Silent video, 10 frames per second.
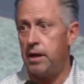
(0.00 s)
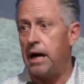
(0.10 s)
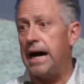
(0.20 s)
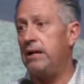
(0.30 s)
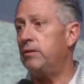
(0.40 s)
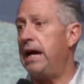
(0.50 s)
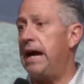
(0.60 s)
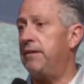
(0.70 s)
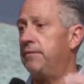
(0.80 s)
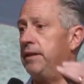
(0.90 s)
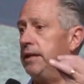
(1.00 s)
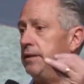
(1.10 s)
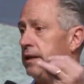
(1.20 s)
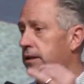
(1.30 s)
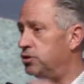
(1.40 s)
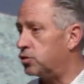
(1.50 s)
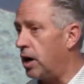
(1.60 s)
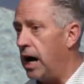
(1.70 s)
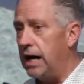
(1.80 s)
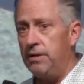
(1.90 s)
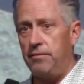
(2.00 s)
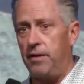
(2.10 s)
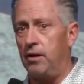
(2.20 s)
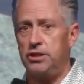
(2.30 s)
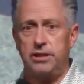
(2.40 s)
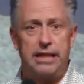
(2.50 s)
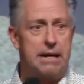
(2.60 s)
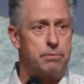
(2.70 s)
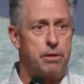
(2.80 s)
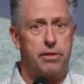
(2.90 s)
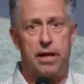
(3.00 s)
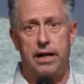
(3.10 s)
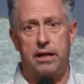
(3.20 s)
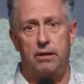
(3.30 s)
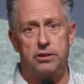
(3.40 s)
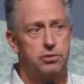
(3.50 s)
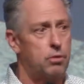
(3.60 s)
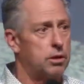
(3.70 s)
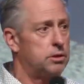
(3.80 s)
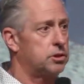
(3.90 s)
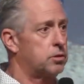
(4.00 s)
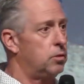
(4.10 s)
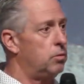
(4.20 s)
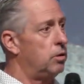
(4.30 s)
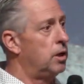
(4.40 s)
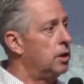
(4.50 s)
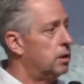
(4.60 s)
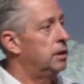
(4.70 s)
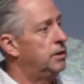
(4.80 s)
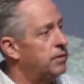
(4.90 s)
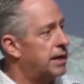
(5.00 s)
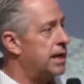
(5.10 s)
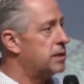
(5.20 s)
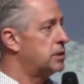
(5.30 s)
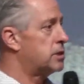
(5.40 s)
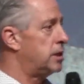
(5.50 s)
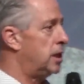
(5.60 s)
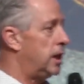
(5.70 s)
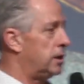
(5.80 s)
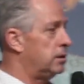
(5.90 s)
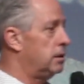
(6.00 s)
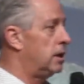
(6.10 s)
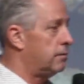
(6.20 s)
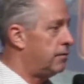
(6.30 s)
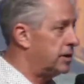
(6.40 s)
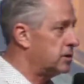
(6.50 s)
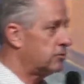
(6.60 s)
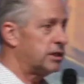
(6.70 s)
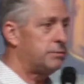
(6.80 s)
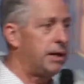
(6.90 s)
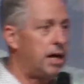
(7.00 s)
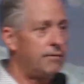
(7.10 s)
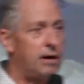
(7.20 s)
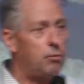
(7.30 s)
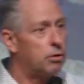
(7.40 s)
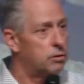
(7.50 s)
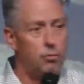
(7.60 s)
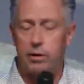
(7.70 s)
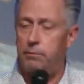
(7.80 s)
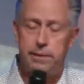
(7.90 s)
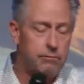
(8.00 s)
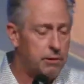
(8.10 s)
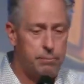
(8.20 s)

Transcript: I don't have the, the drive. I'll just get apathetic. I'll just want to just go live in Kansas in a hut and hunt pheasants the rest of my life. I don't want to be around